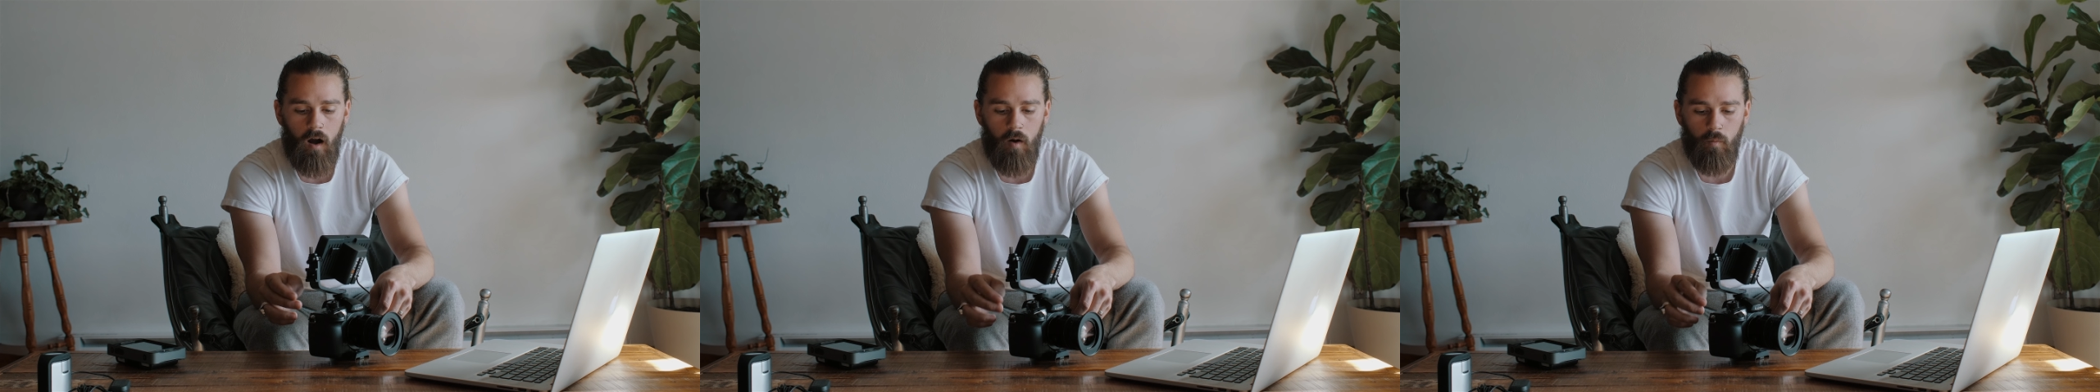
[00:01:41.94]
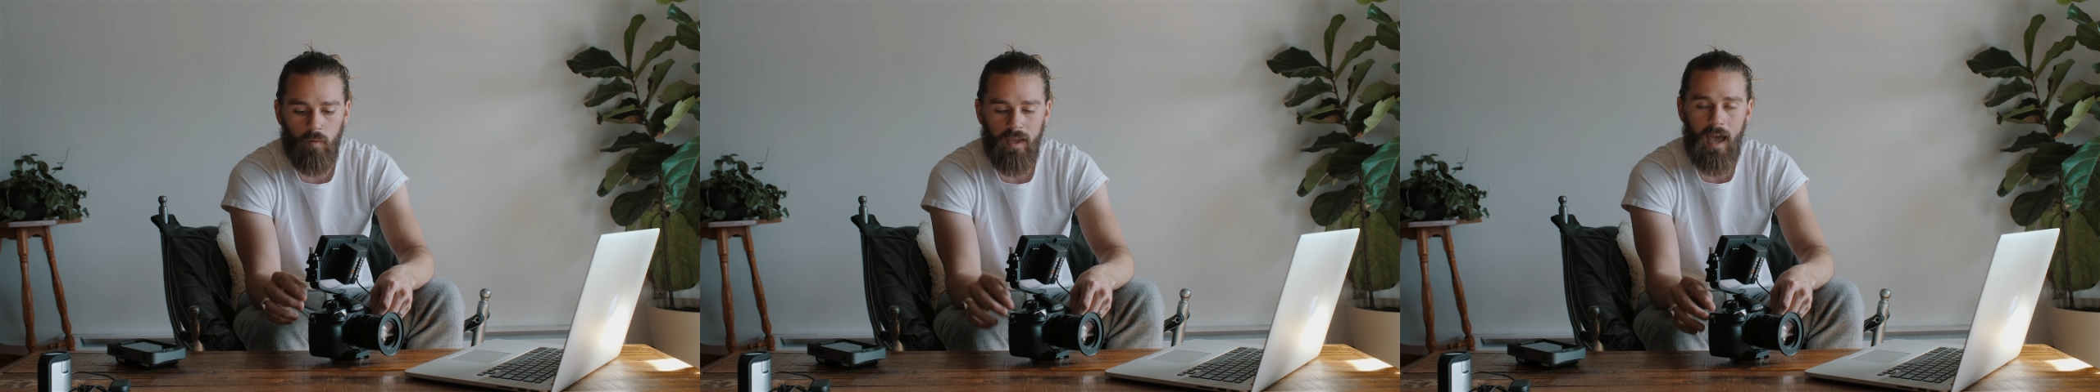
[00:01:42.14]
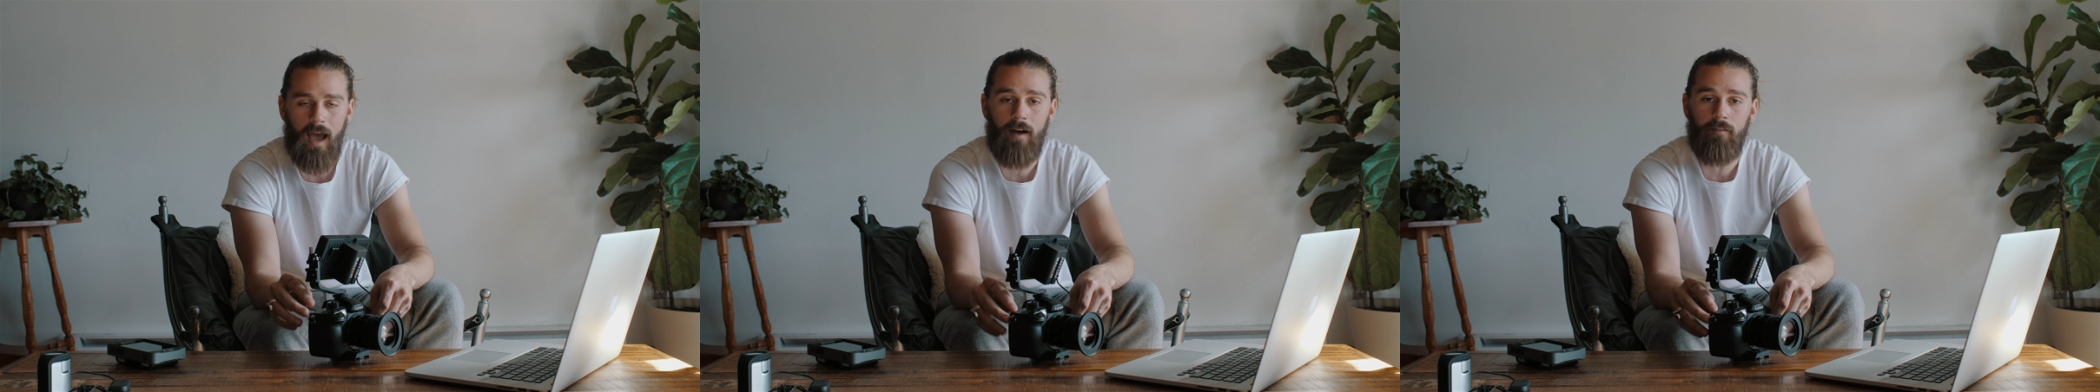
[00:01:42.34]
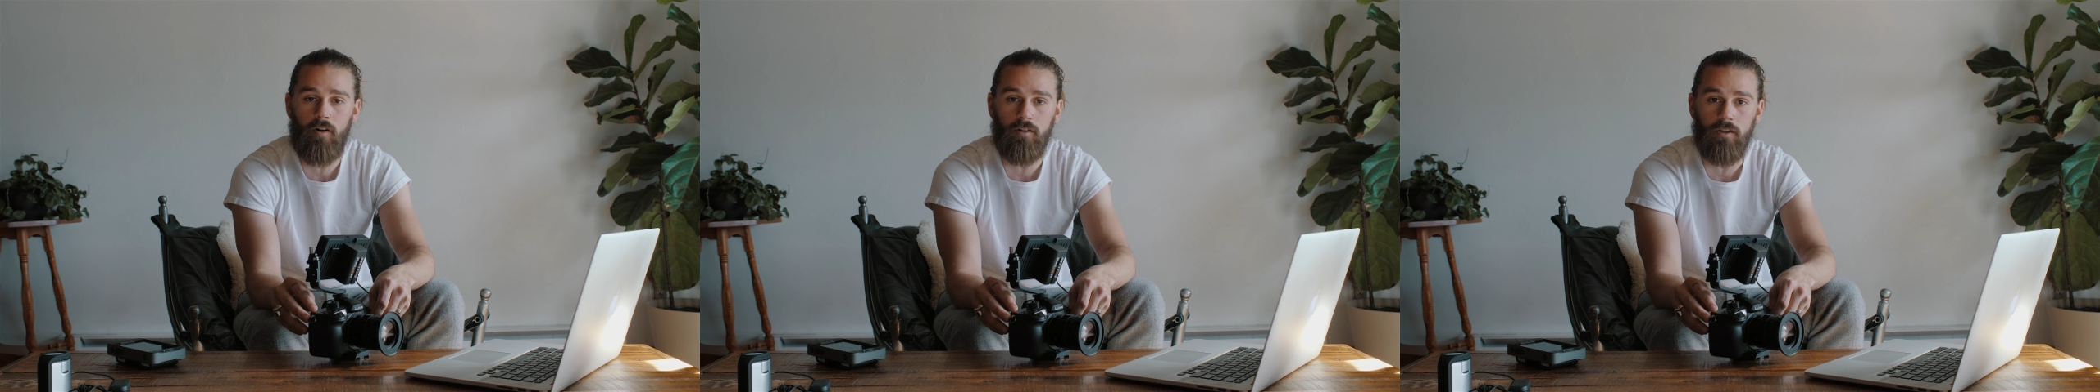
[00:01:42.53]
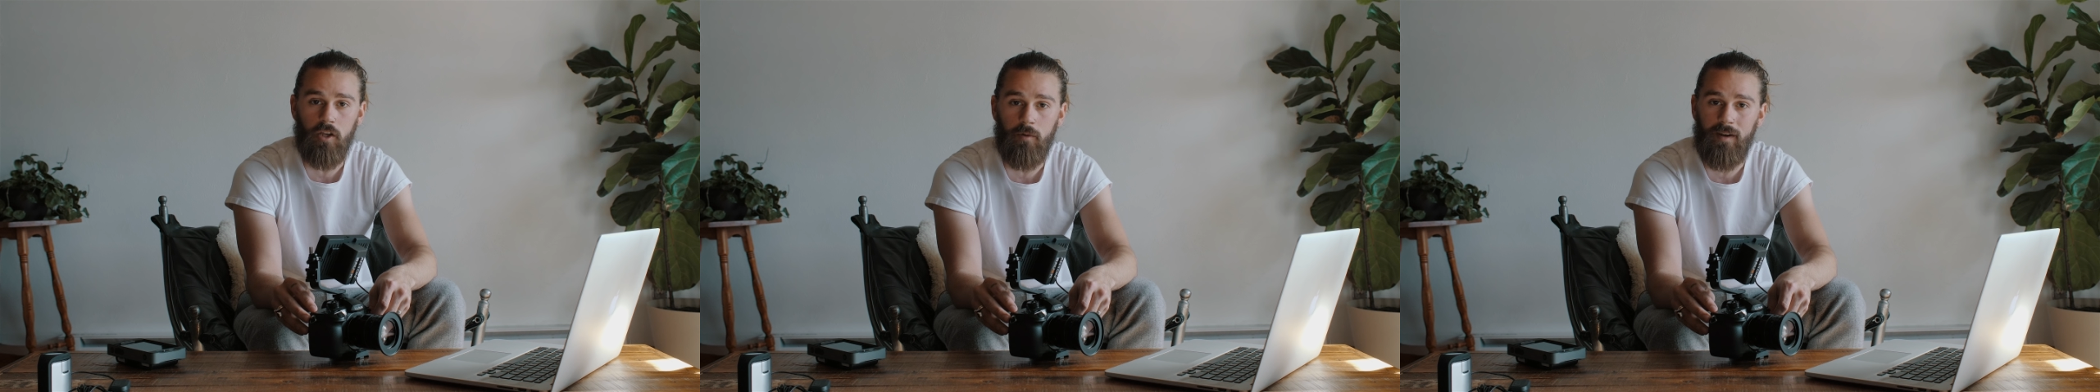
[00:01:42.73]
we have
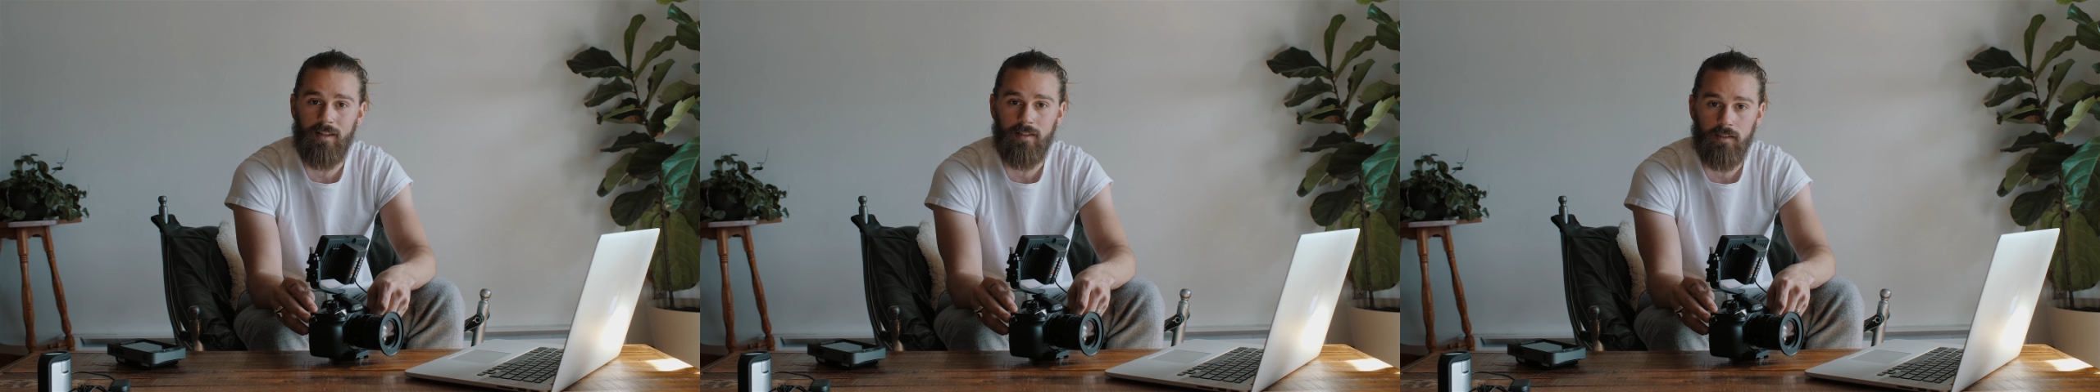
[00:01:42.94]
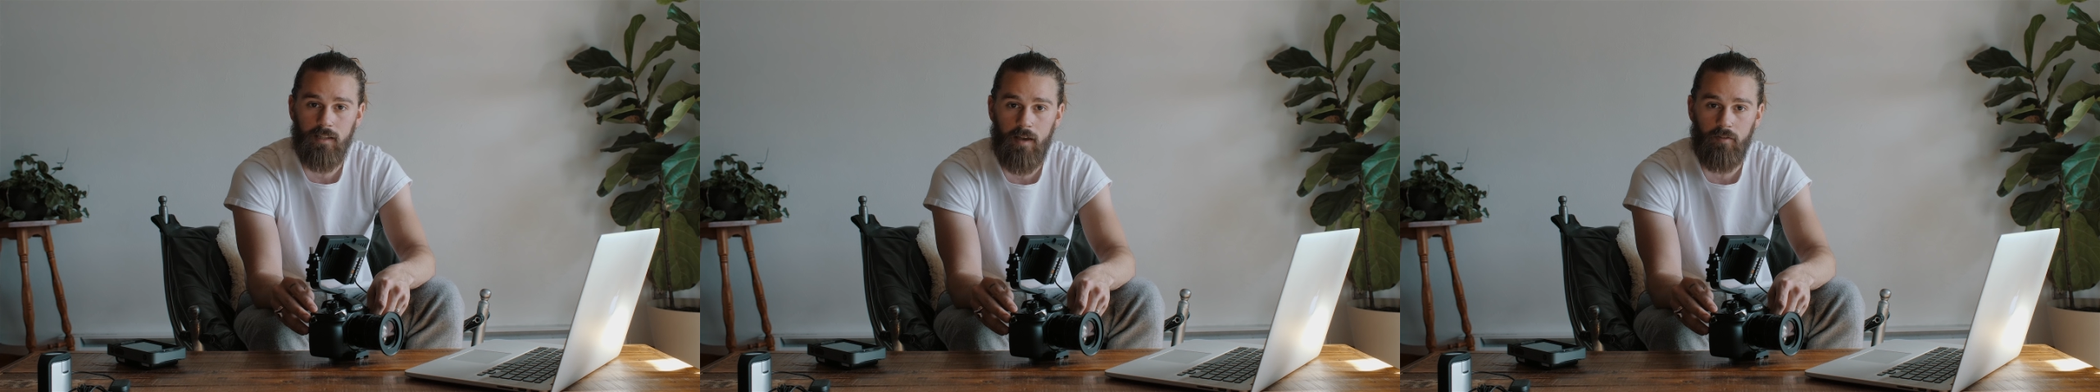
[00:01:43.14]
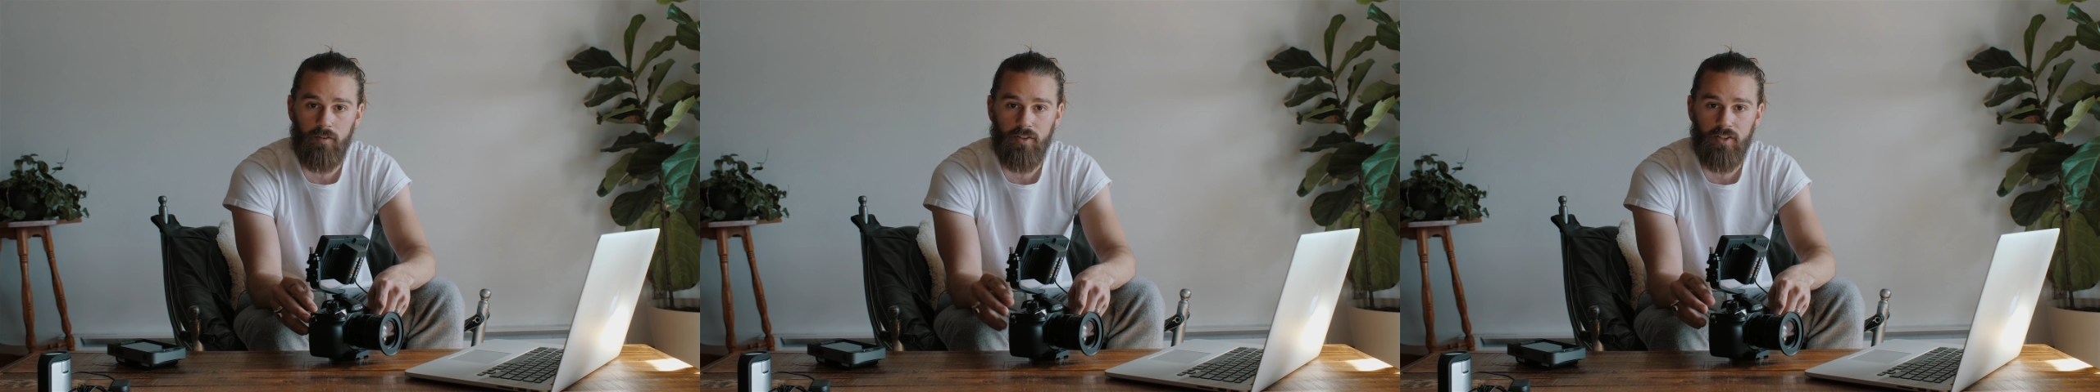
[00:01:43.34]
our luminance level